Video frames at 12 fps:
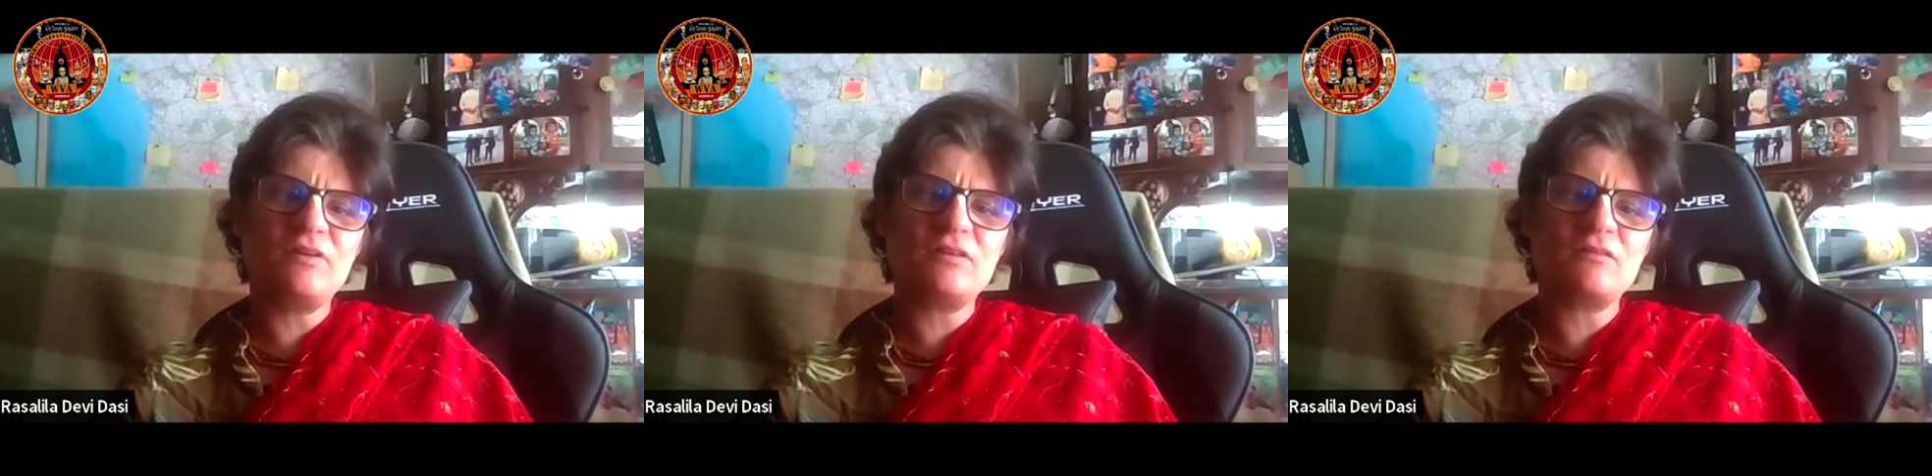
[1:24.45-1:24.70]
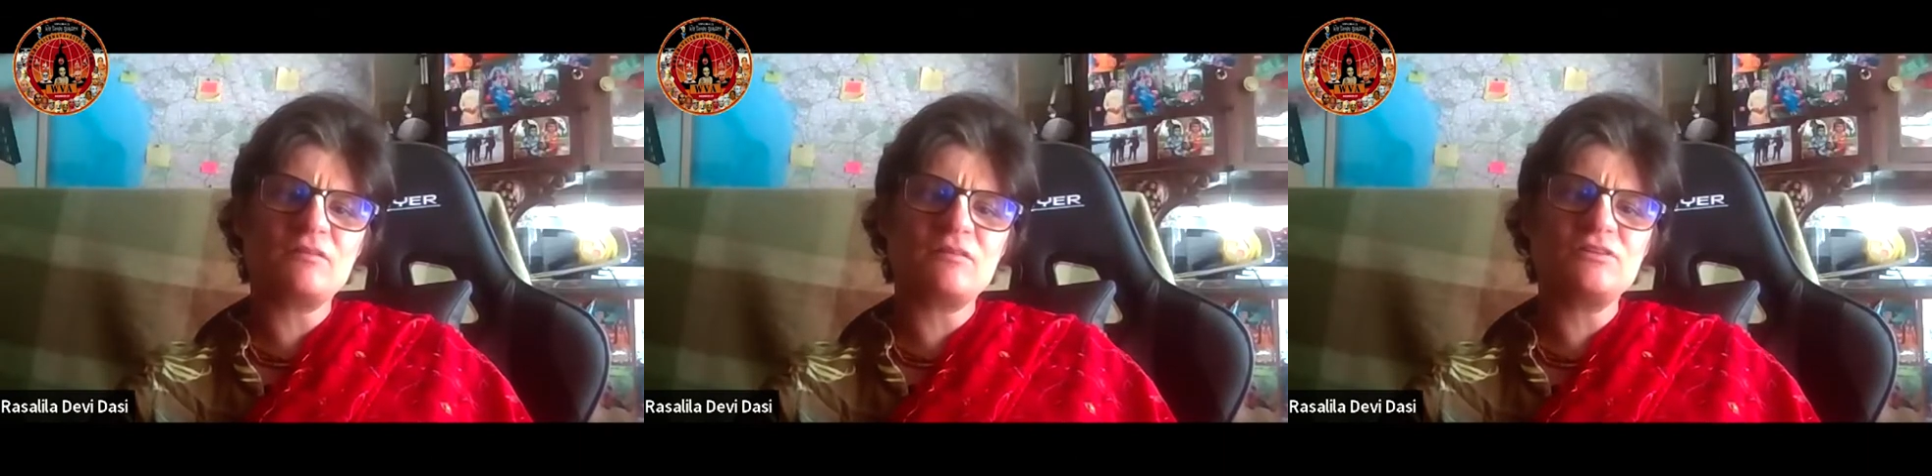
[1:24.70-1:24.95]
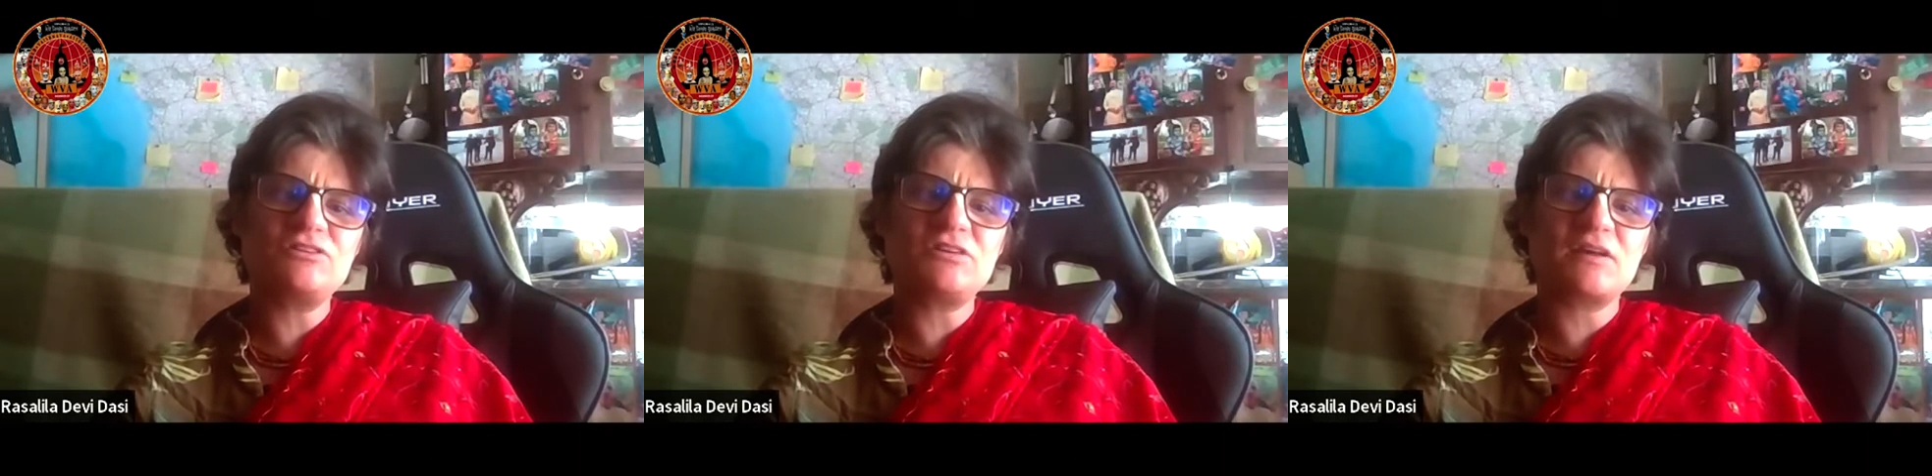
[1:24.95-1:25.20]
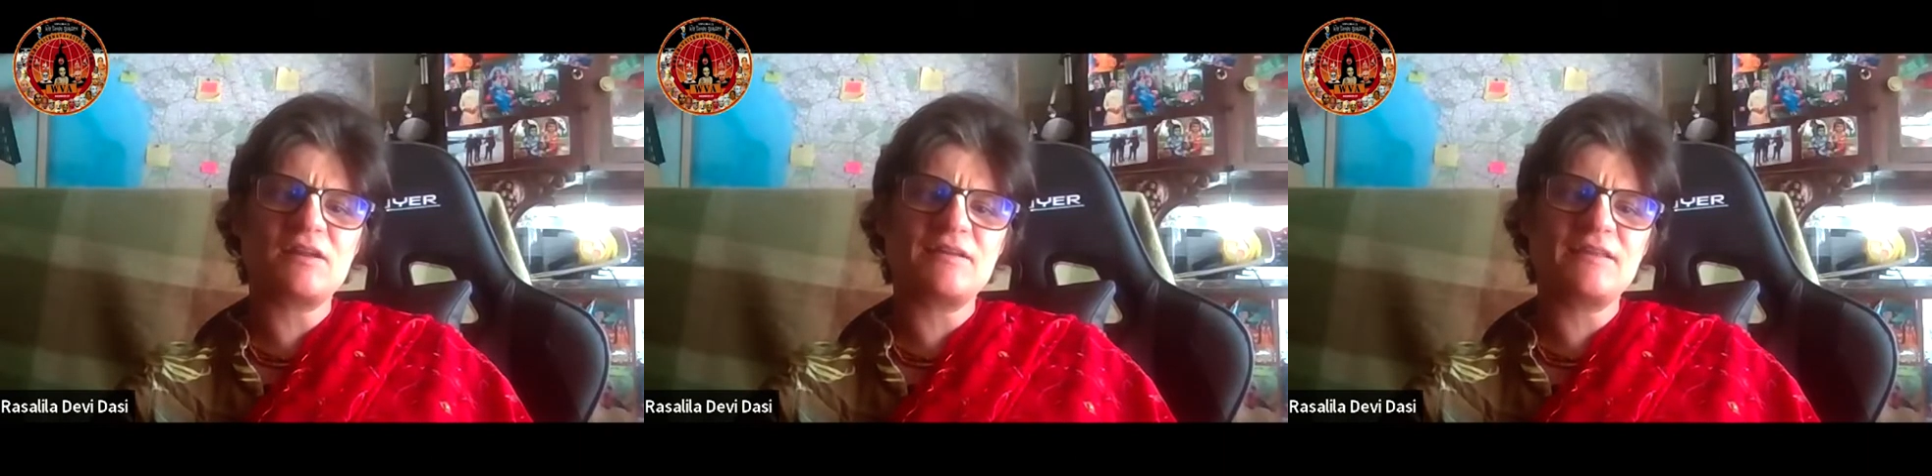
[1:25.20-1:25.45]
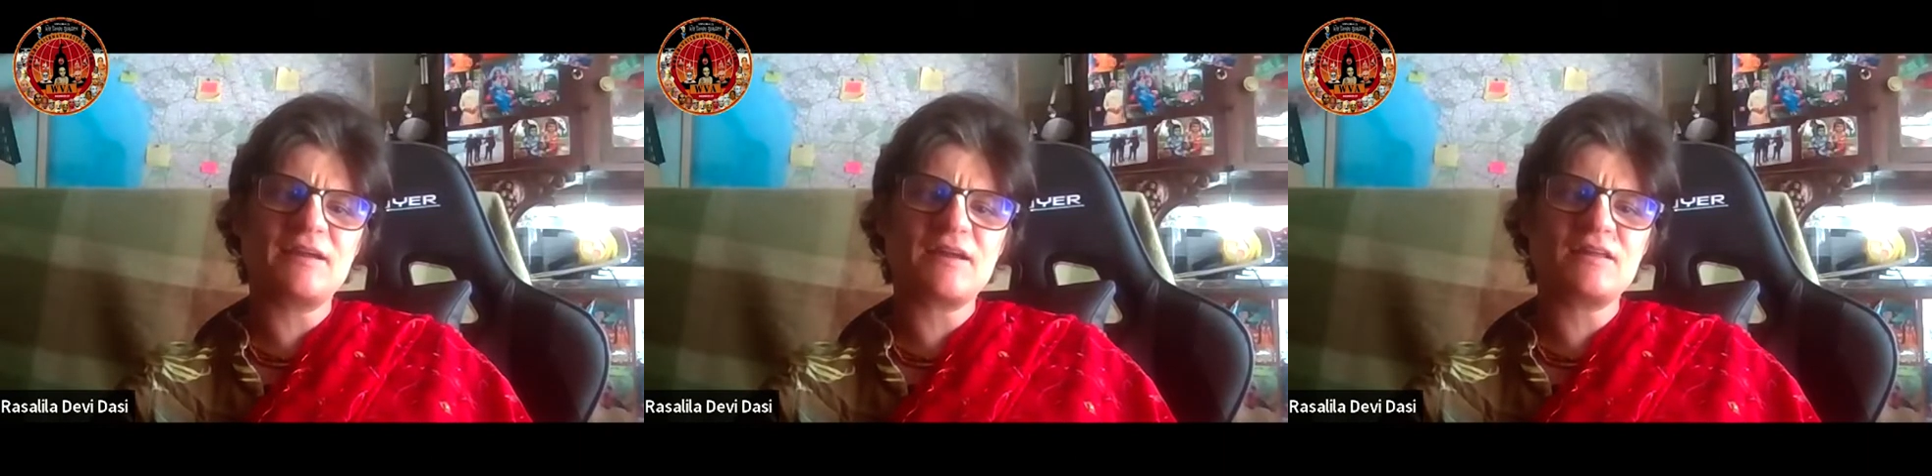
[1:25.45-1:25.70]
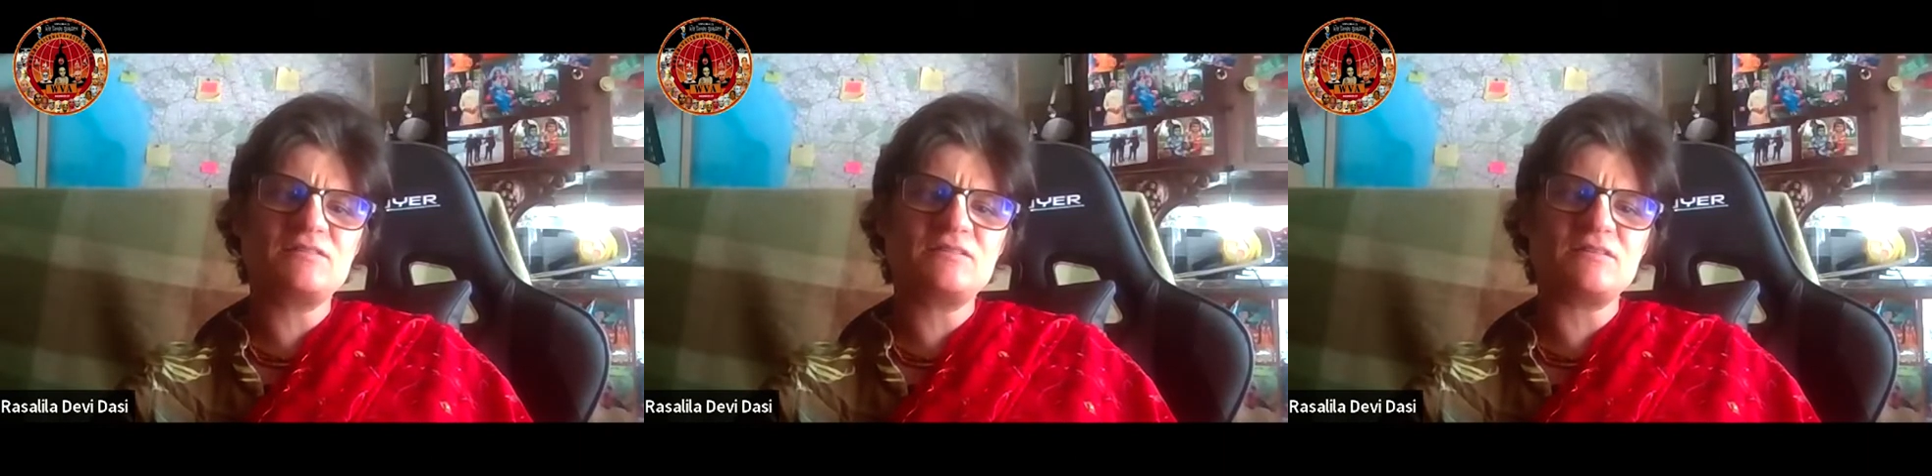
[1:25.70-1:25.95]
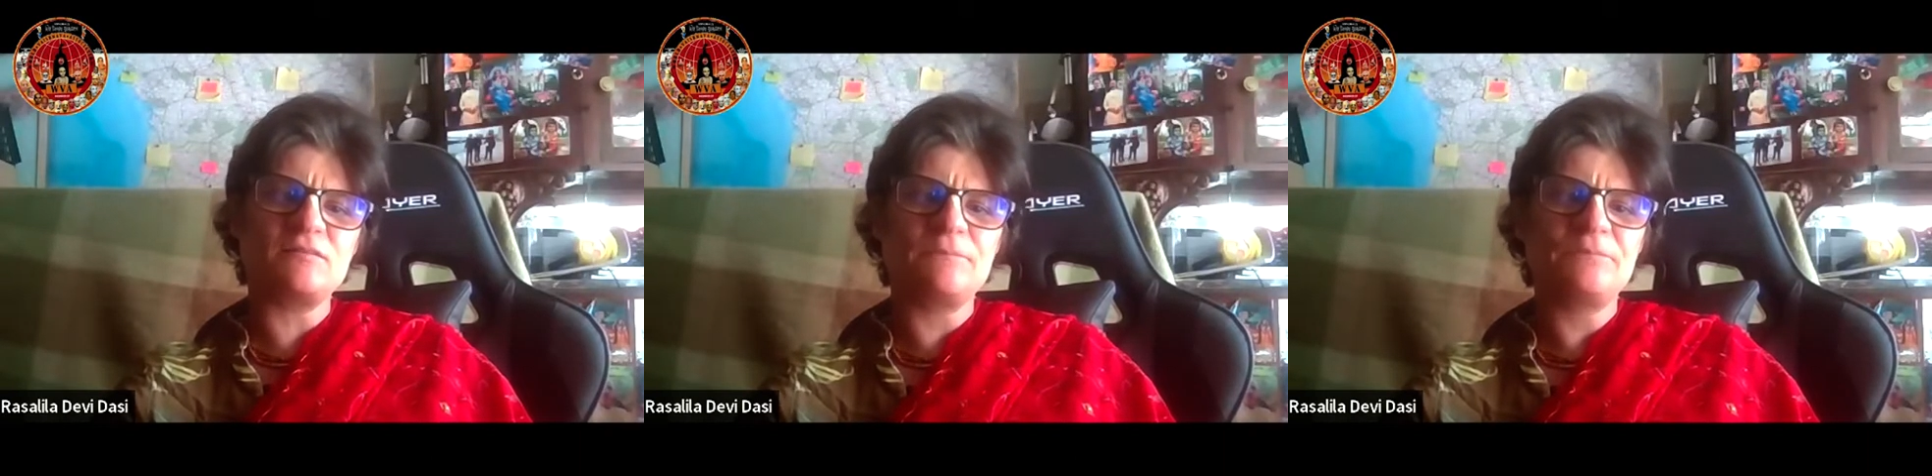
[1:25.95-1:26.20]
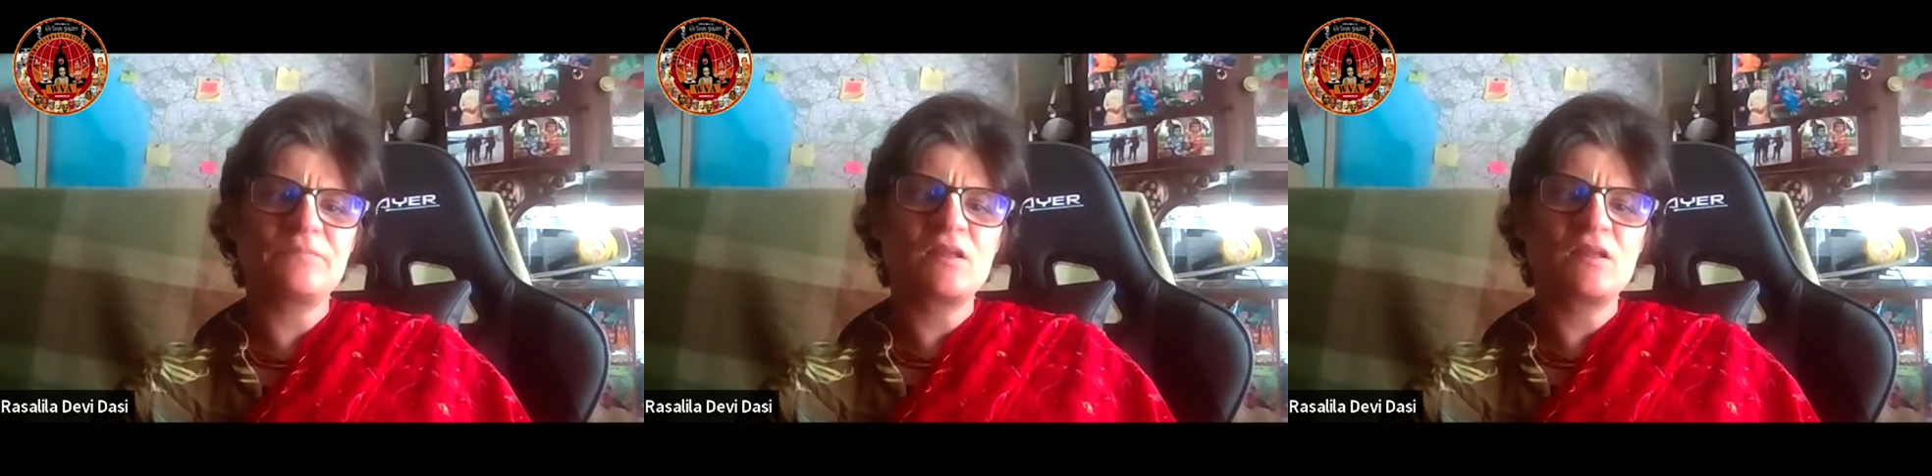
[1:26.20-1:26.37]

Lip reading: this Sharanagati.